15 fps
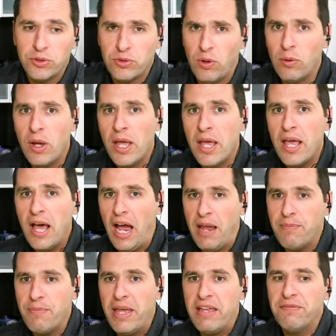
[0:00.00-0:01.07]
so
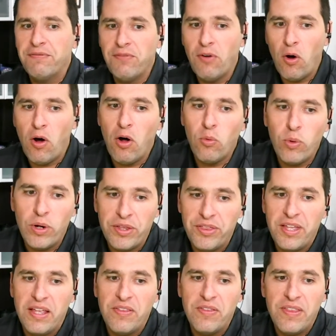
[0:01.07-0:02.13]
I may fall
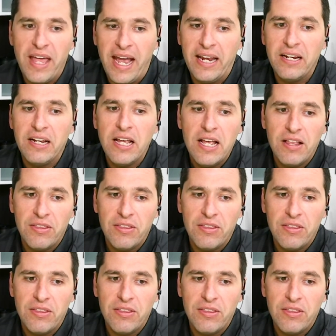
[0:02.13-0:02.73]
within that,